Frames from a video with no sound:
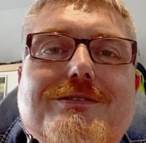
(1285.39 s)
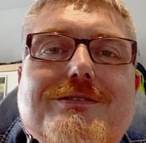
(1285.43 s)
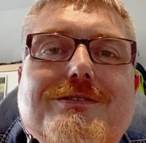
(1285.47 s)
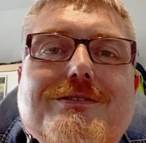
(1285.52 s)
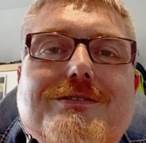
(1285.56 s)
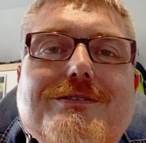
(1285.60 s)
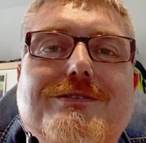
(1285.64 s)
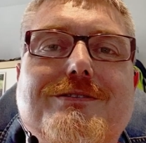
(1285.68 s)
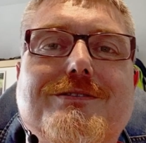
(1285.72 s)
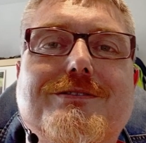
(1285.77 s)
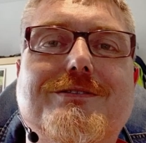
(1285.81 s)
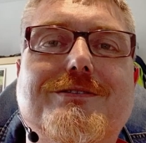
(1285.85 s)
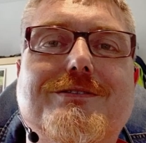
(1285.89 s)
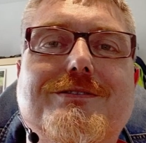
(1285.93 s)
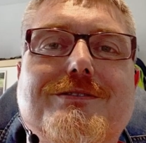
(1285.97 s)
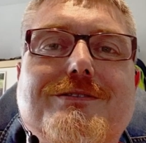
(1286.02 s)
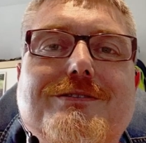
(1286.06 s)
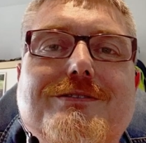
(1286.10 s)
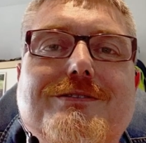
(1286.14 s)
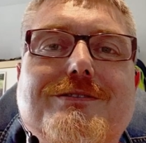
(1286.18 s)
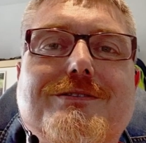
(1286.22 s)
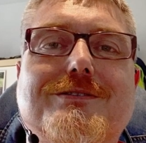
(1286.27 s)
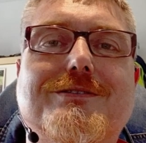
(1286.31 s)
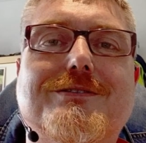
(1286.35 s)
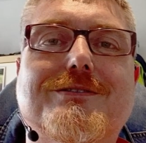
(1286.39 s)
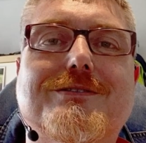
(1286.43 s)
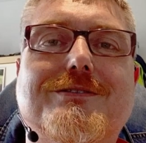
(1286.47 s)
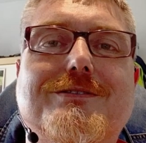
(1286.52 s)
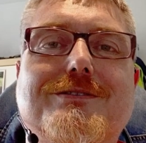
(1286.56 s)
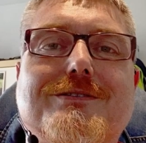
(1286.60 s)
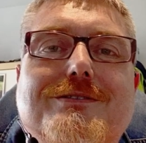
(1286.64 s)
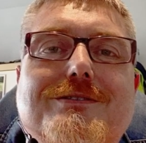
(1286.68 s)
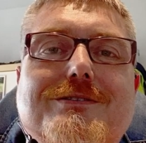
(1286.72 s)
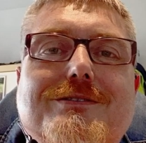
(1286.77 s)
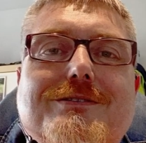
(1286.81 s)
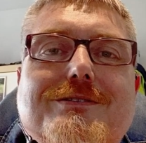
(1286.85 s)
this is a very
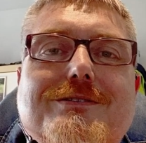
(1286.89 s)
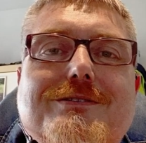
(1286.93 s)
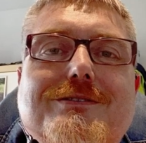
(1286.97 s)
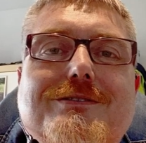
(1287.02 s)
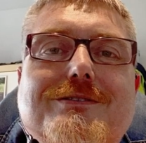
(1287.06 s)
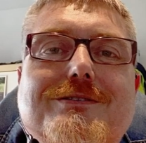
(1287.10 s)
stable